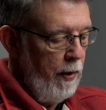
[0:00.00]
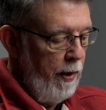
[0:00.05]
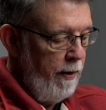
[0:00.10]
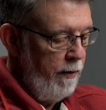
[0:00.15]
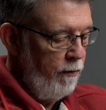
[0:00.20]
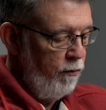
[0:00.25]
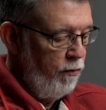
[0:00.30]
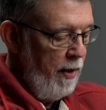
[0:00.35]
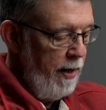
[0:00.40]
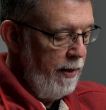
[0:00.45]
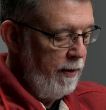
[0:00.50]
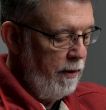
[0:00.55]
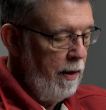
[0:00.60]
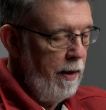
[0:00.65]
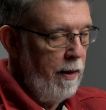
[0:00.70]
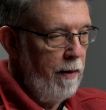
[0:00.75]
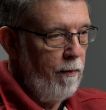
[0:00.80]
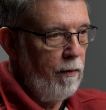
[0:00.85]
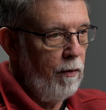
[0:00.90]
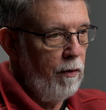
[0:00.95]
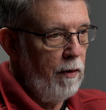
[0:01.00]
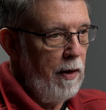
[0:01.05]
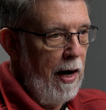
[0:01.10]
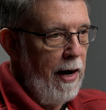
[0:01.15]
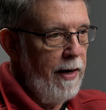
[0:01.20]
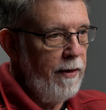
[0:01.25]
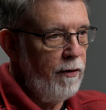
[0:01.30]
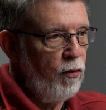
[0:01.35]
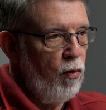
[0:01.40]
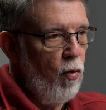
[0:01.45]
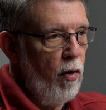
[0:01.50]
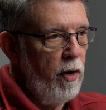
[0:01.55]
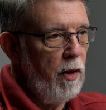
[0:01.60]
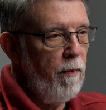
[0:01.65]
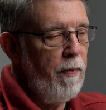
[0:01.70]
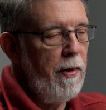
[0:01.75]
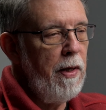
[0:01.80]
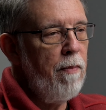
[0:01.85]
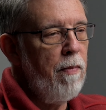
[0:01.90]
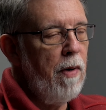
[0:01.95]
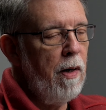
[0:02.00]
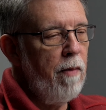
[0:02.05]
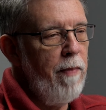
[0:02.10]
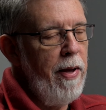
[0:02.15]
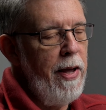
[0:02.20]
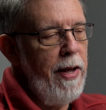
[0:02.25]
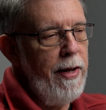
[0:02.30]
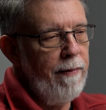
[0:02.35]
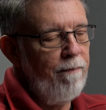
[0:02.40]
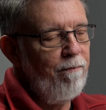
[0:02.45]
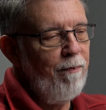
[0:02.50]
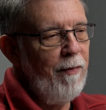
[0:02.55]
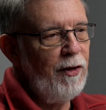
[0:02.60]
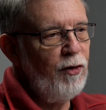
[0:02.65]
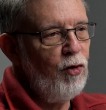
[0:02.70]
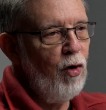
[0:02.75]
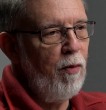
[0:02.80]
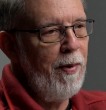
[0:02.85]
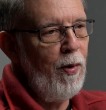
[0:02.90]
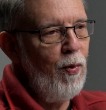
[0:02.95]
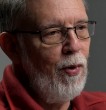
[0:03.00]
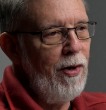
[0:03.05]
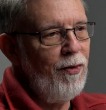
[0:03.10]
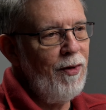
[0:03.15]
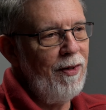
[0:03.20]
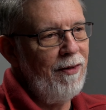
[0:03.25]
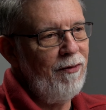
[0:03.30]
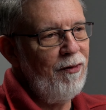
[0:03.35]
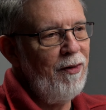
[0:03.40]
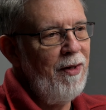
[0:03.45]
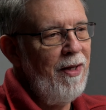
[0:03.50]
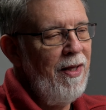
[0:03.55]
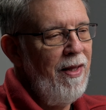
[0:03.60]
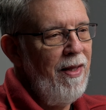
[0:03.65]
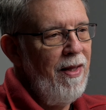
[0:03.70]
is that uh, God is going to be among men. He's going to be with us.